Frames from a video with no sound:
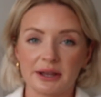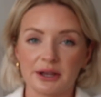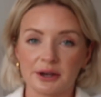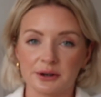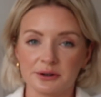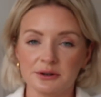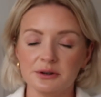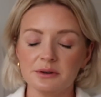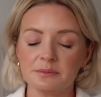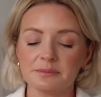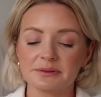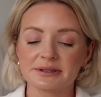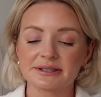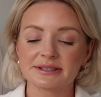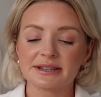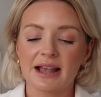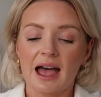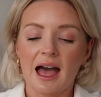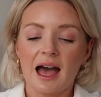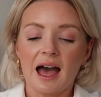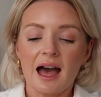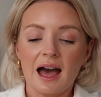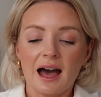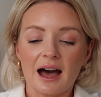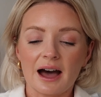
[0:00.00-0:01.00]
hoops.
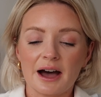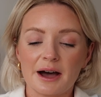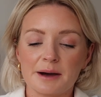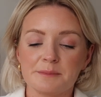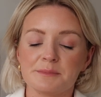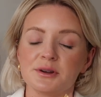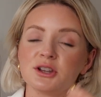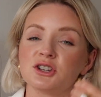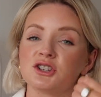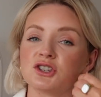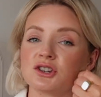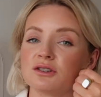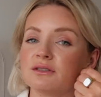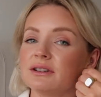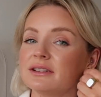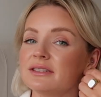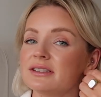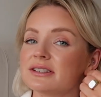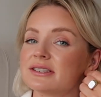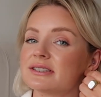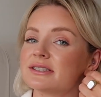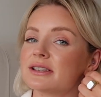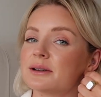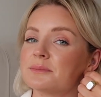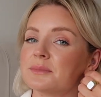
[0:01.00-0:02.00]
During
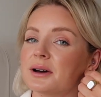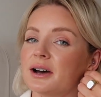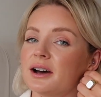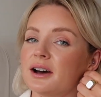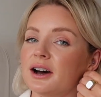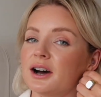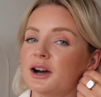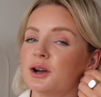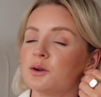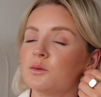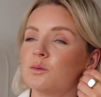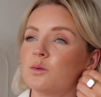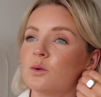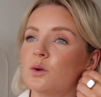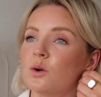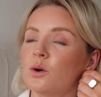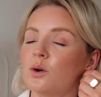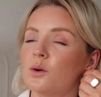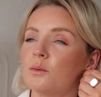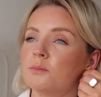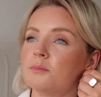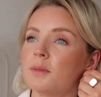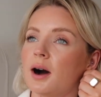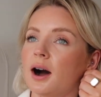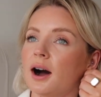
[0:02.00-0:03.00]
the summer, I
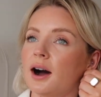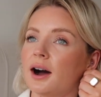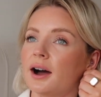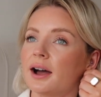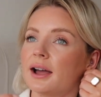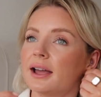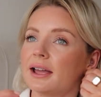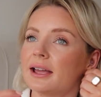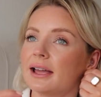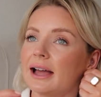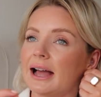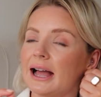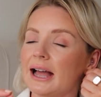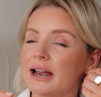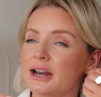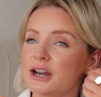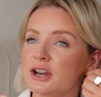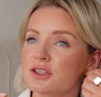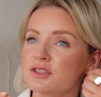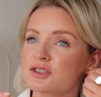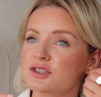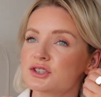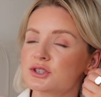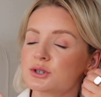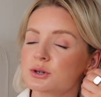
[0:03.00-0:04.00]
wore my And
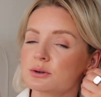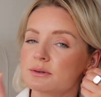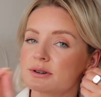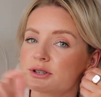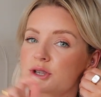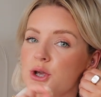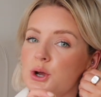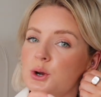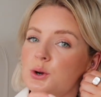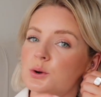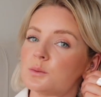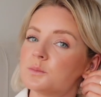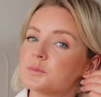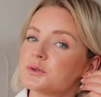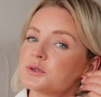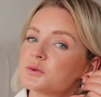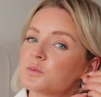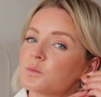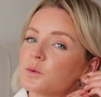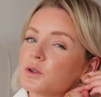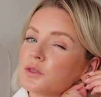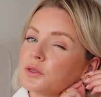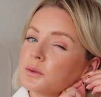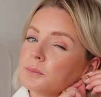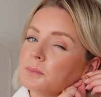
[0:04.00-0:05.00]
Other Stories hoops
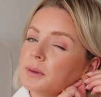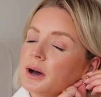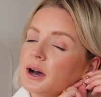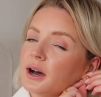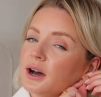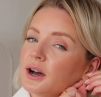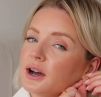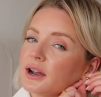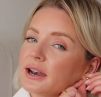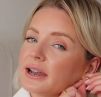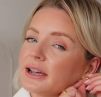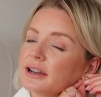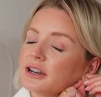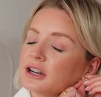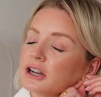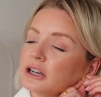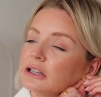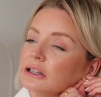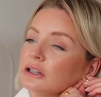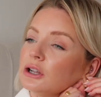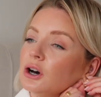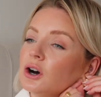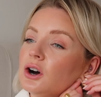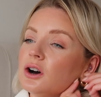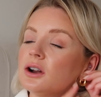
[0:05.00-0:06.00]
with the pearl-in a
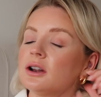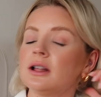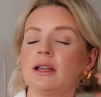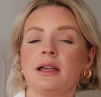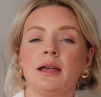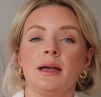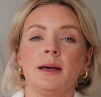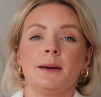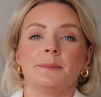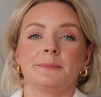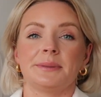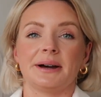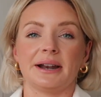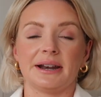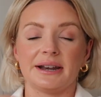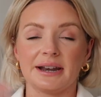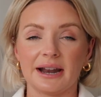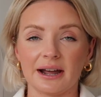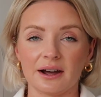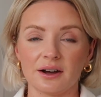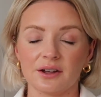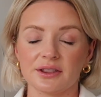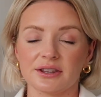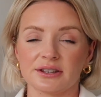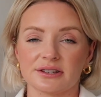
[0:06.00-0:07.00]
lot, but
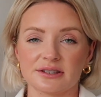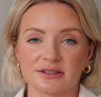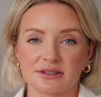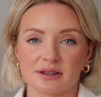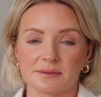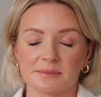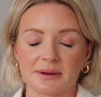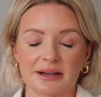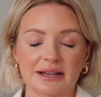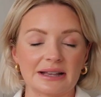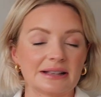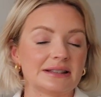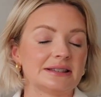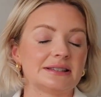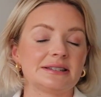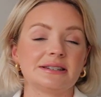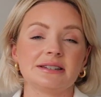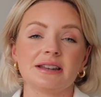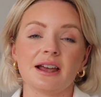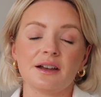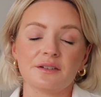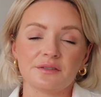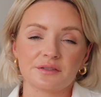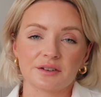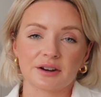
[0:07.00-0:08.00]
now that summer is
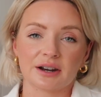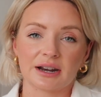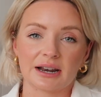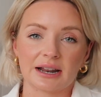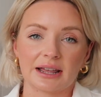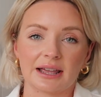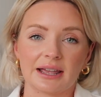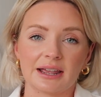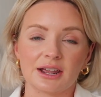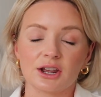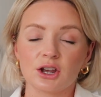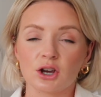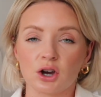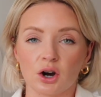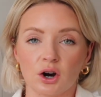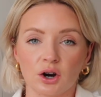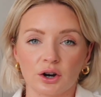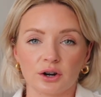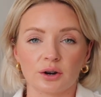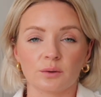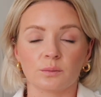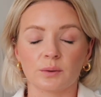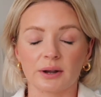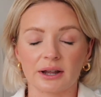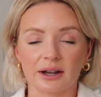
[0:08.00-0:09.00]
definitely
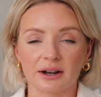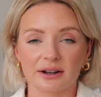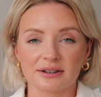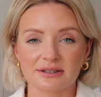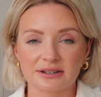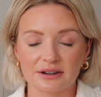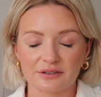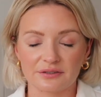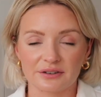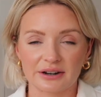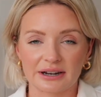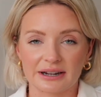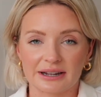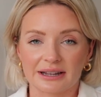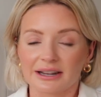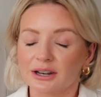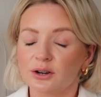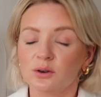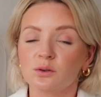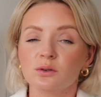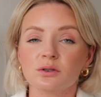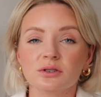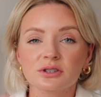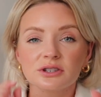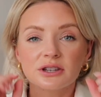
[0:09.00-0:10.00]
gone and we are definitely in
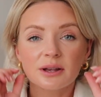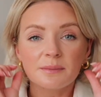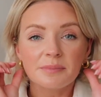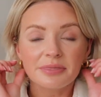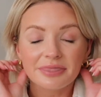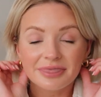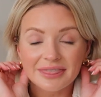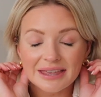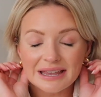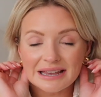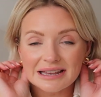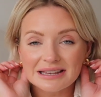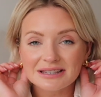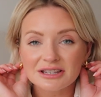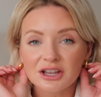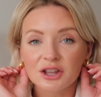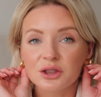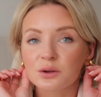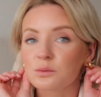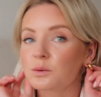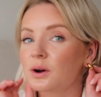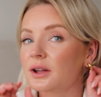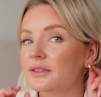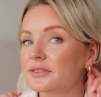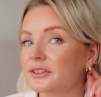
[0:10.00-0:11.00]
autumn, these are
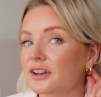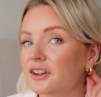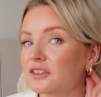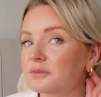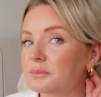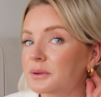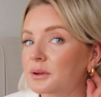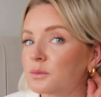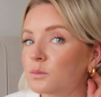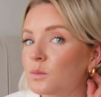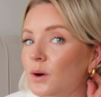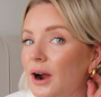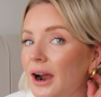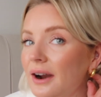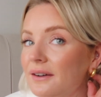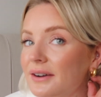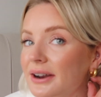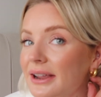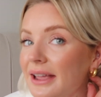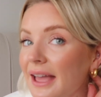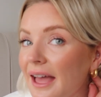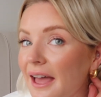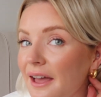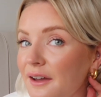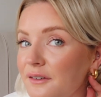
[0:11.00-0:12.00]
the ones I've been
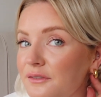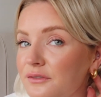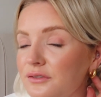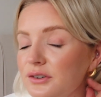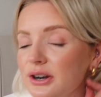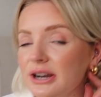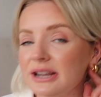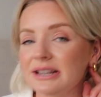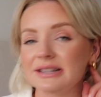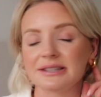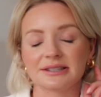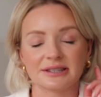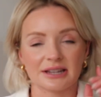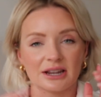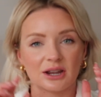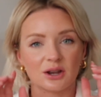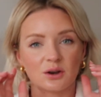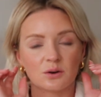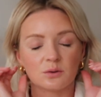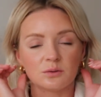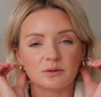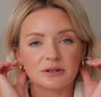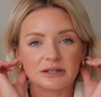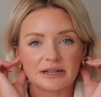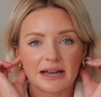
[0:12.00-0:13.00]
wearing every
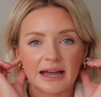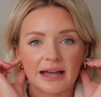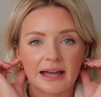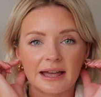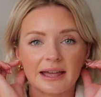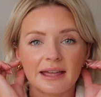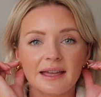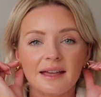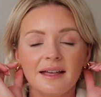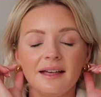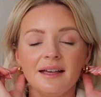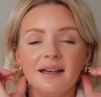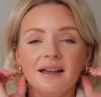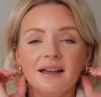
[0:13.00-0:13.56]
single day.